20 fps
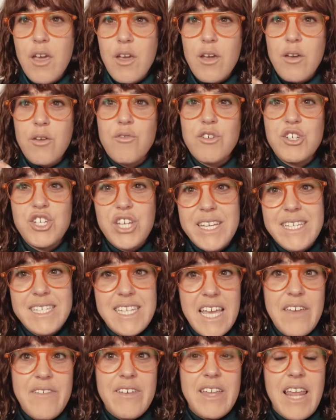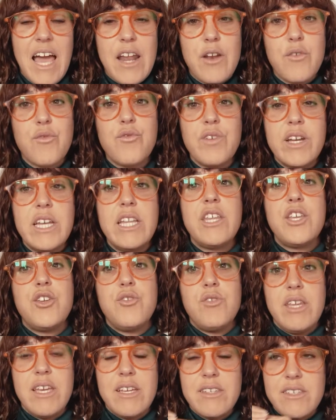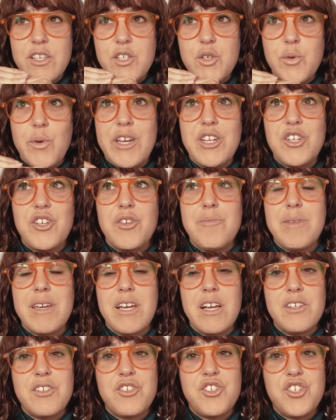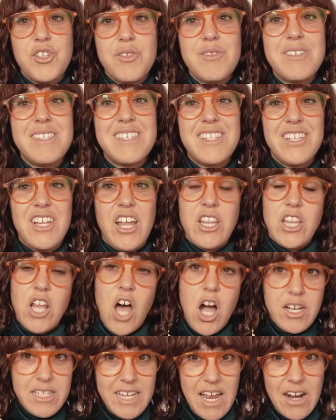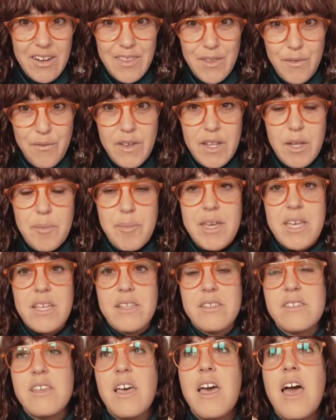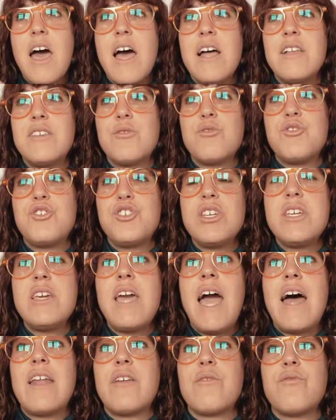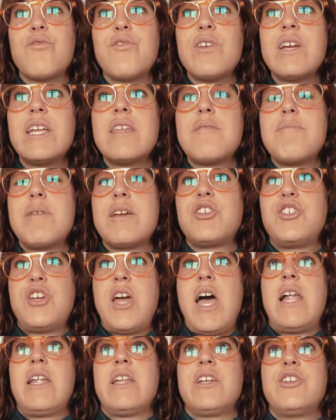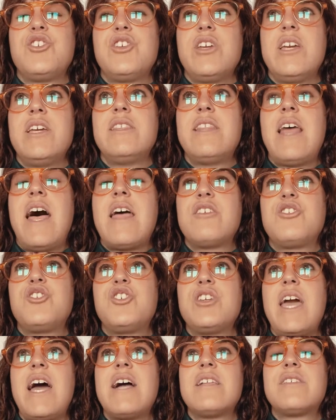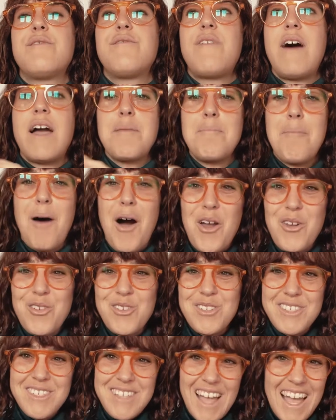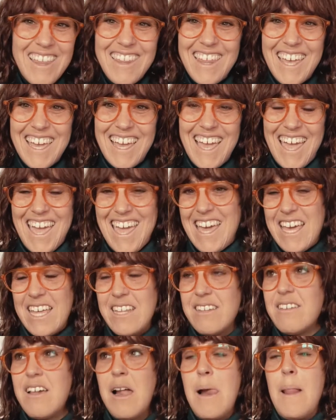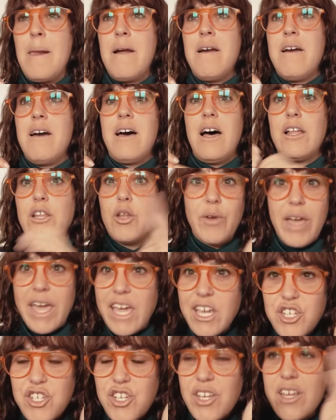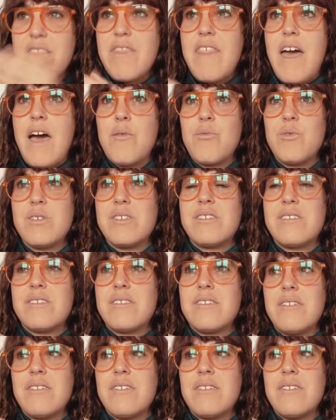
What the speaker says: Regine David had a really unique situation because she's still on lockdown in the Philippines. And so she had a really big challenge in that she had to find models, styling, and a location that was